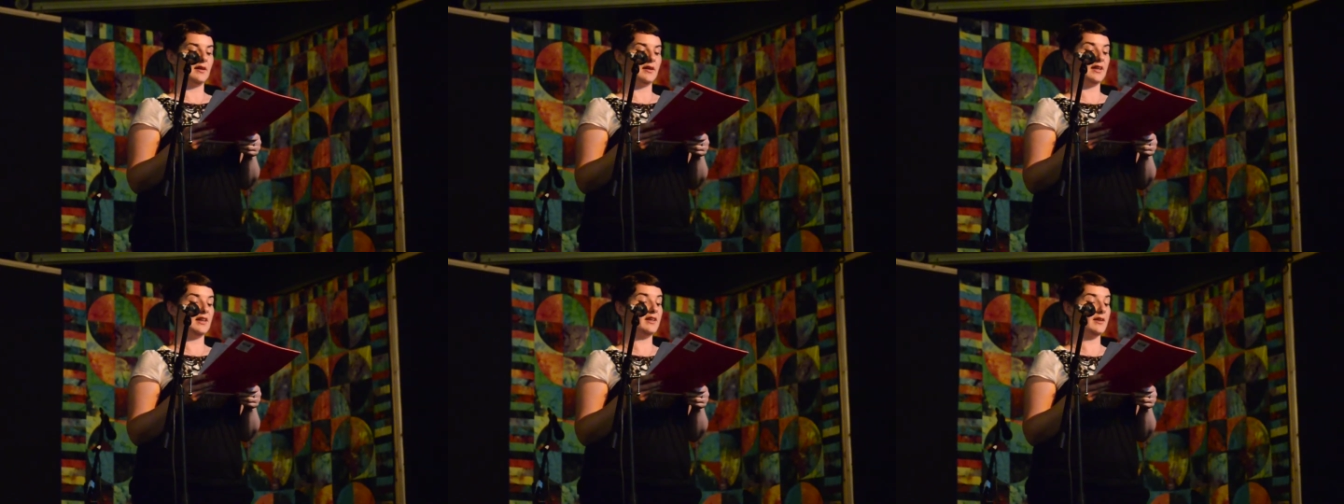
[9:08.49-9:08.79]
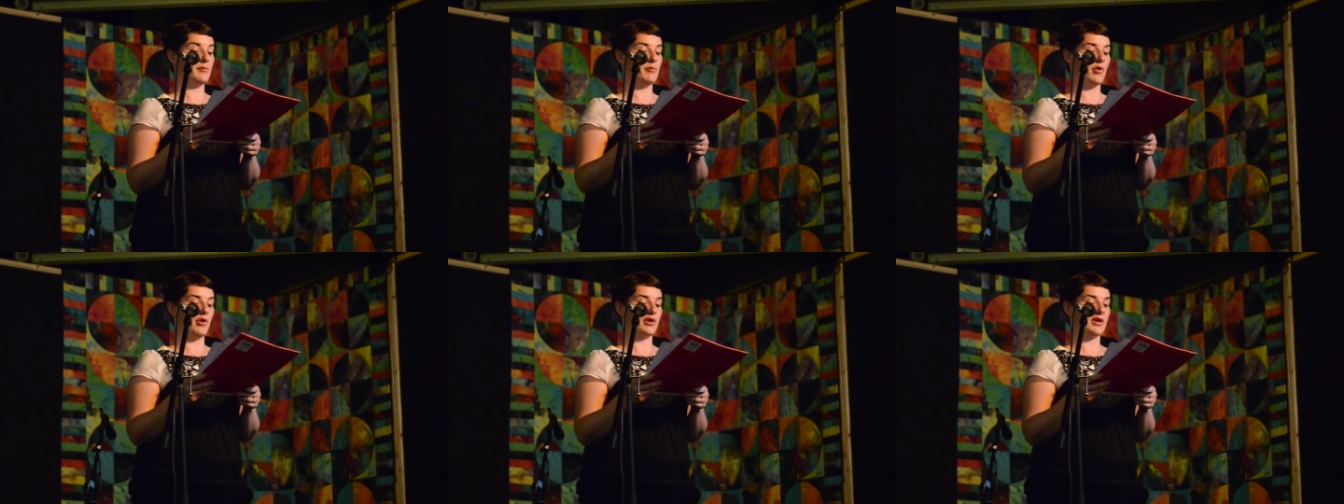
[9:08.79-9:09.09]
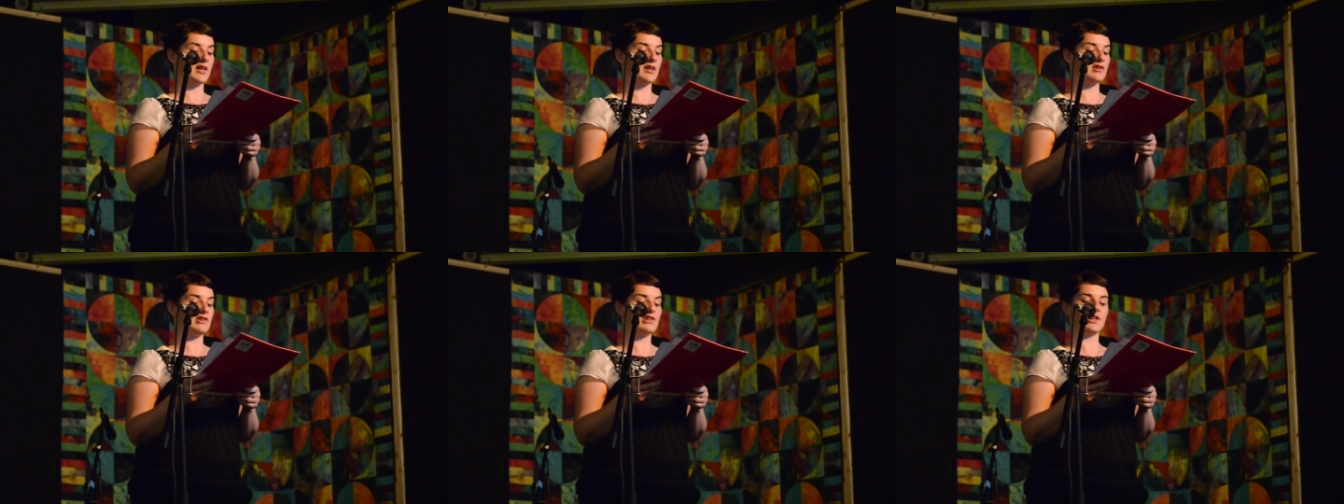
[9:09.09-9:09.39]
In the
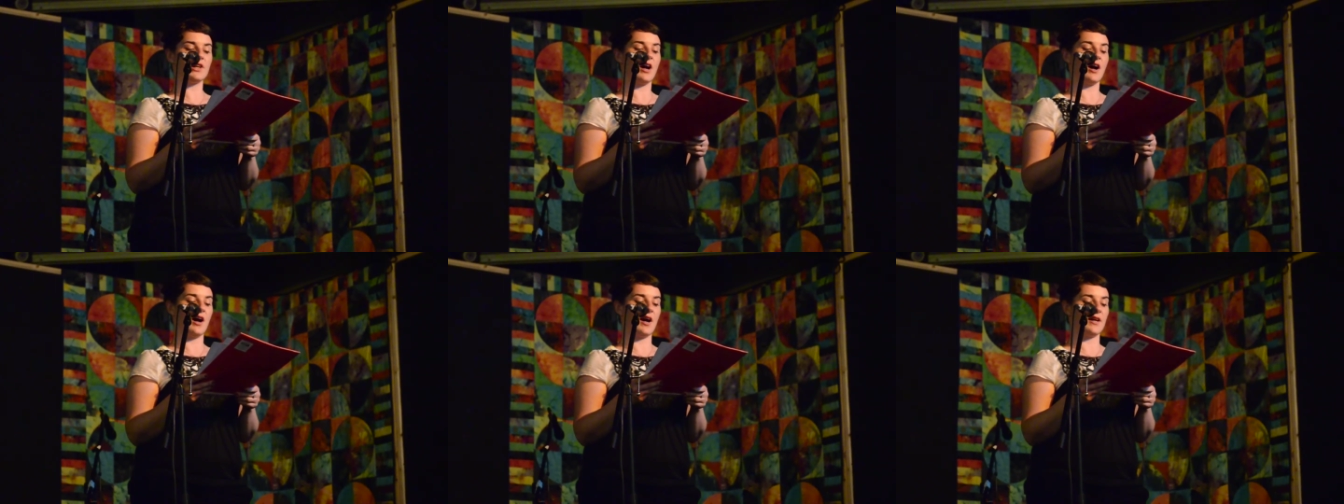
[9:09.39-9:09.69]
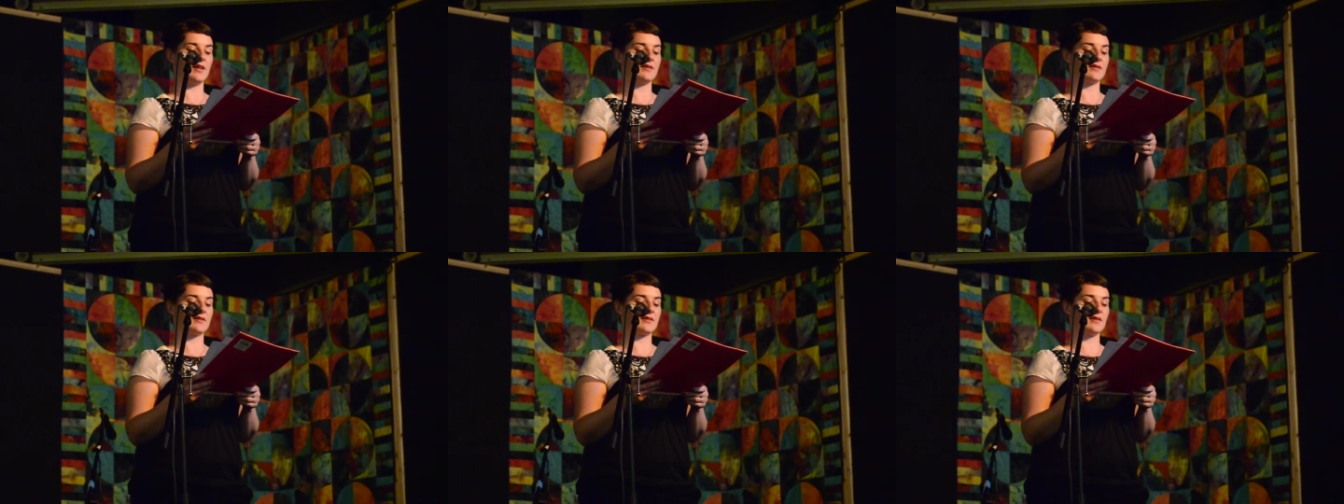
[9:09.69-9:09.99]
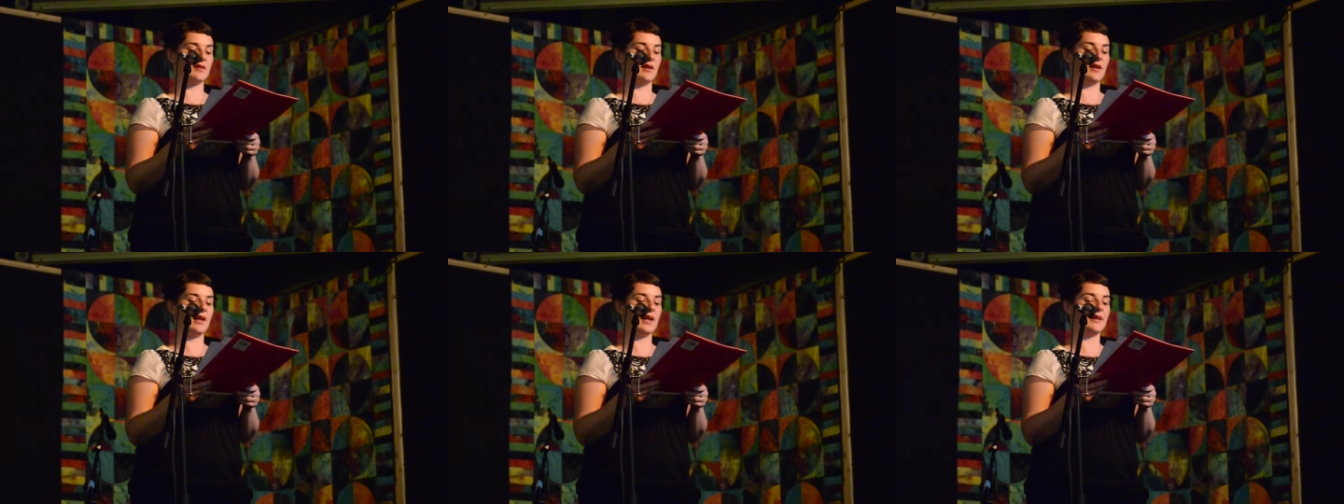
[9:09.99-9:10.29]
morning she hides,
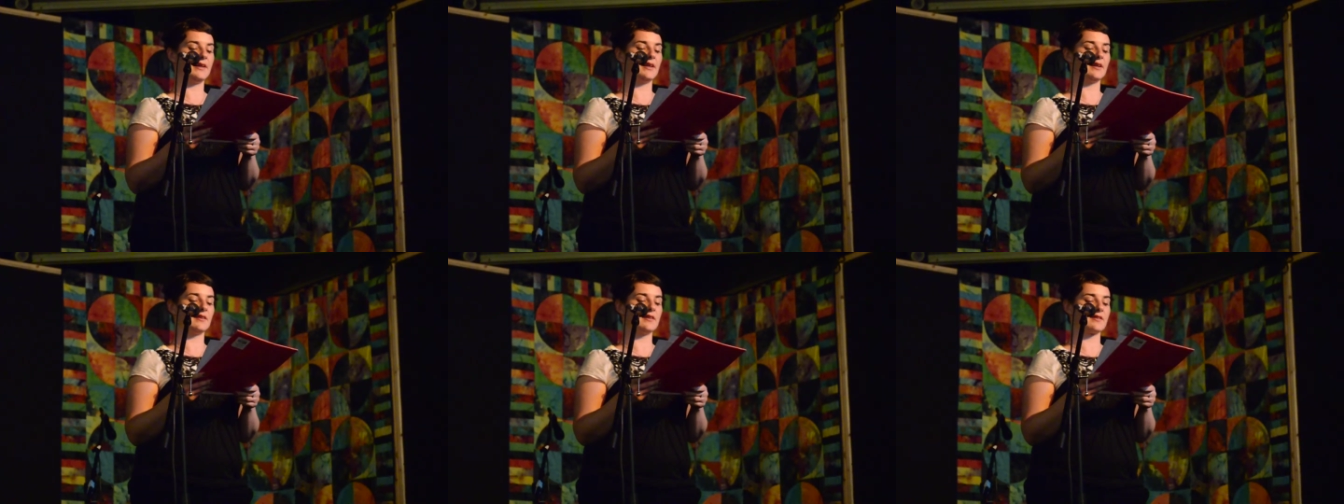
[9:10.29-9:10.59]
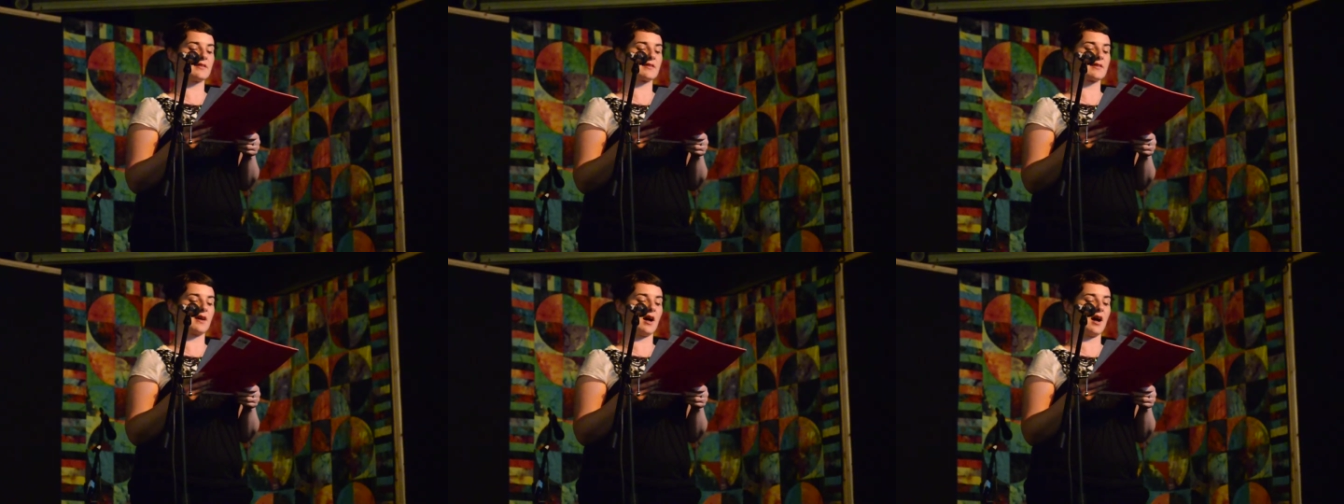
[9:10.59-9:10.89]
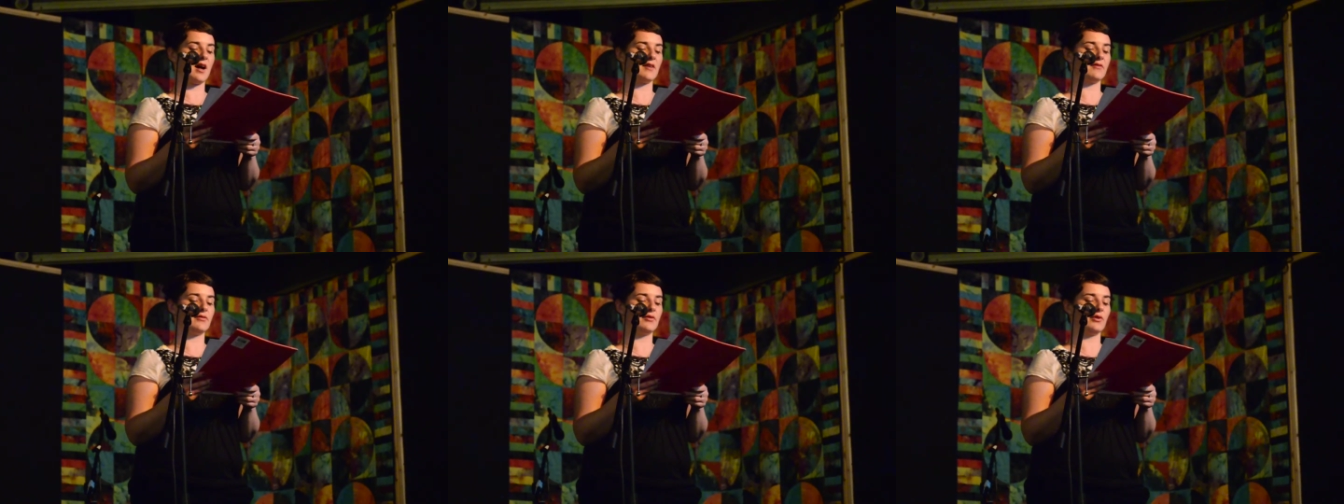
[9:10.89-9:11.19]
letting the sky